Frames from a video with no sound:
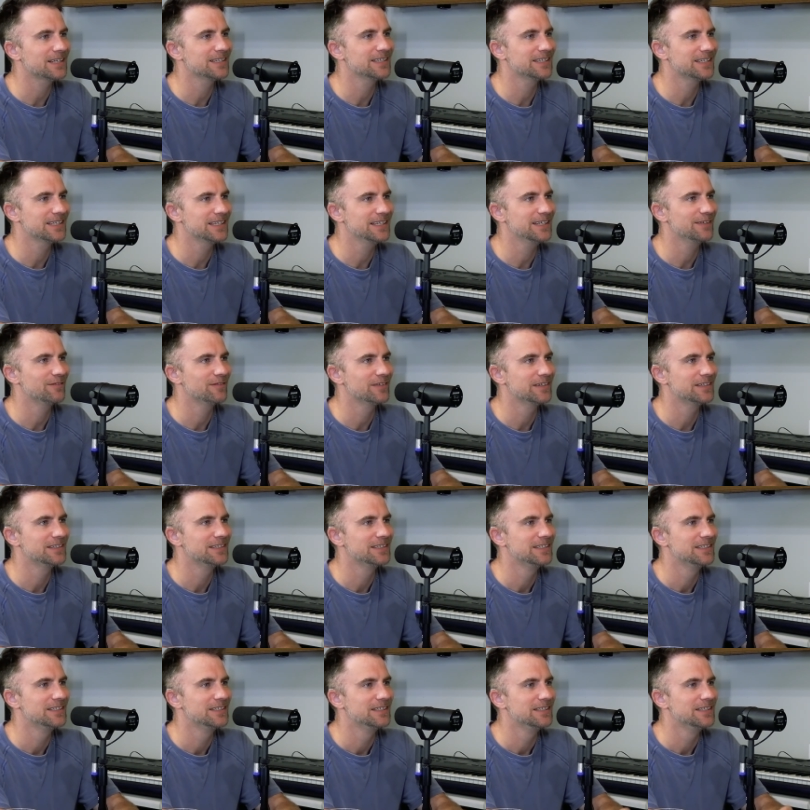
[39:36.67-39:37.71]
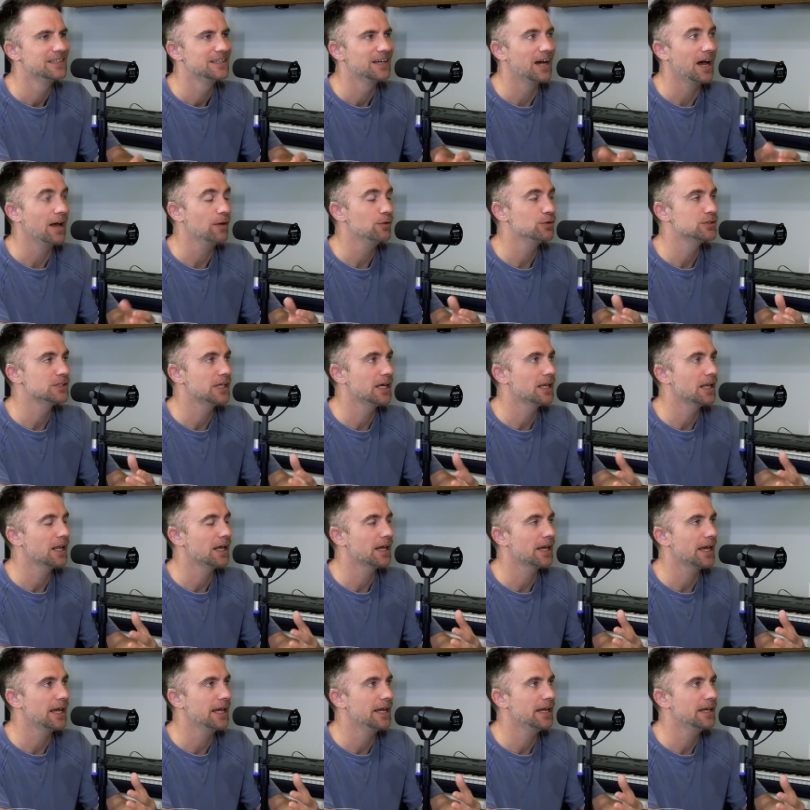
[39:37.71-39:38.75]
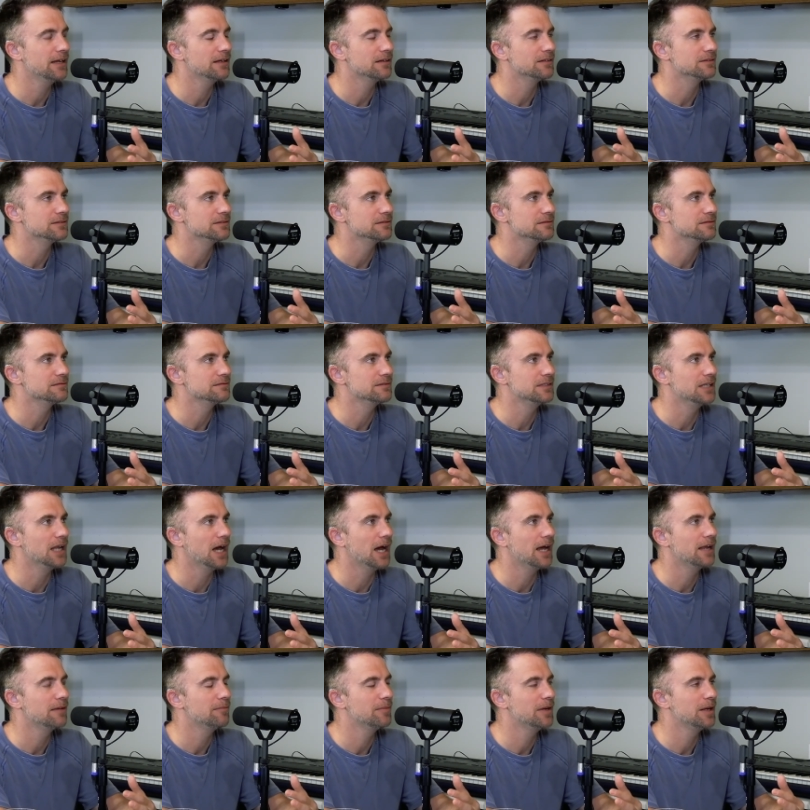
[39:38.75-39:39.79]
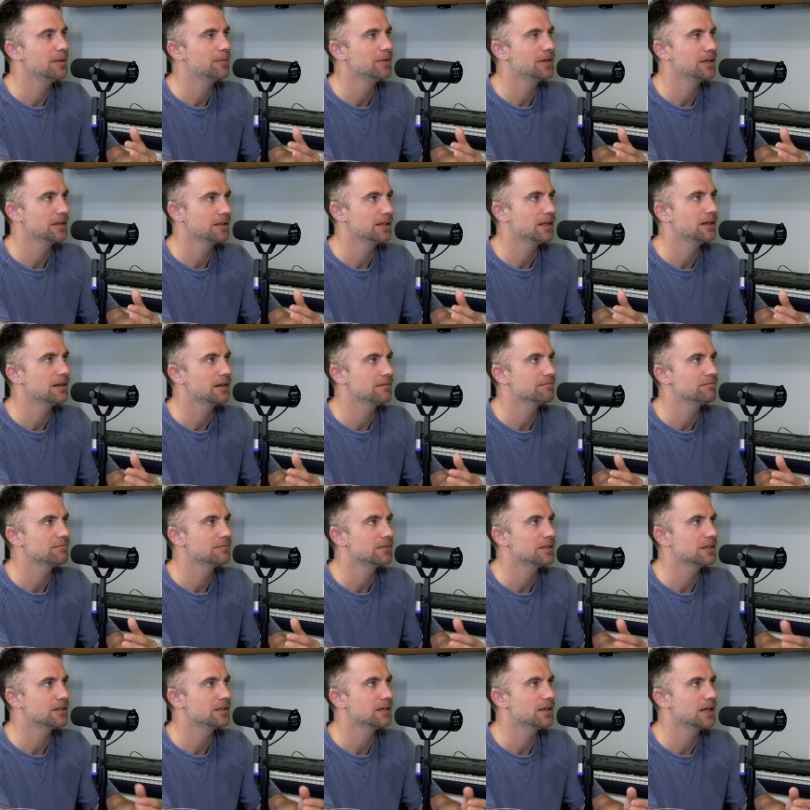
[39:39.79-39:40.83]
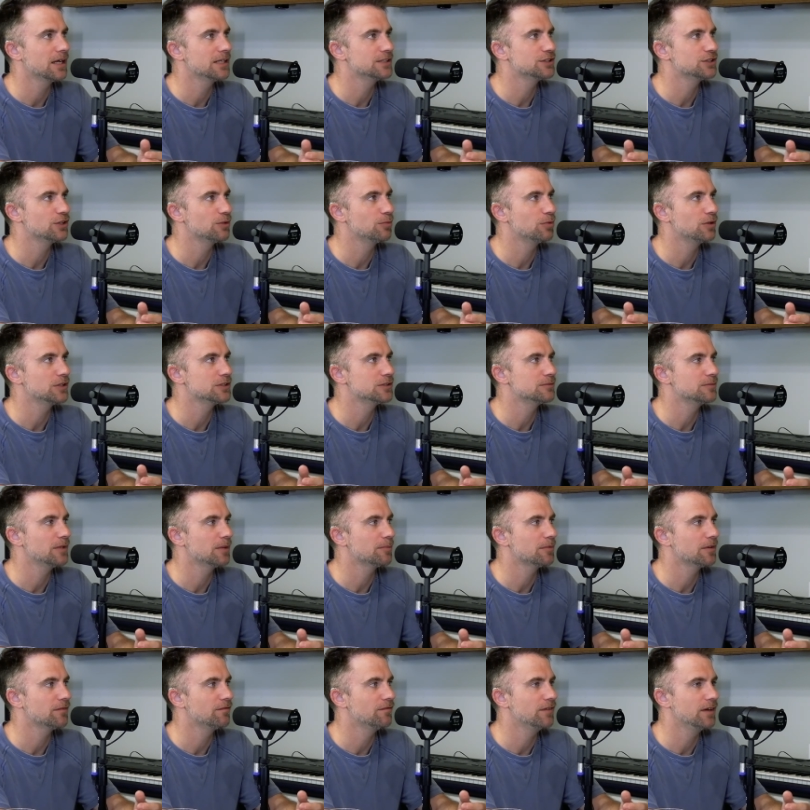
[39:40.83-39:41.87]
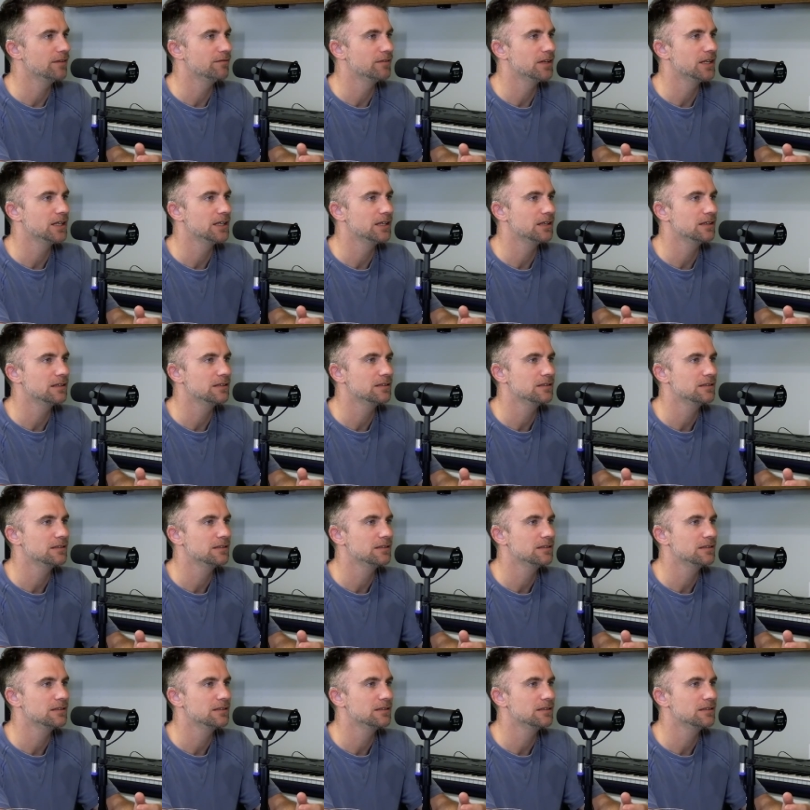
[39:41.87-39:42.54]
Latif. I was at like 8 or 9 maybe, and then the Tonight Show pushed me up to 15.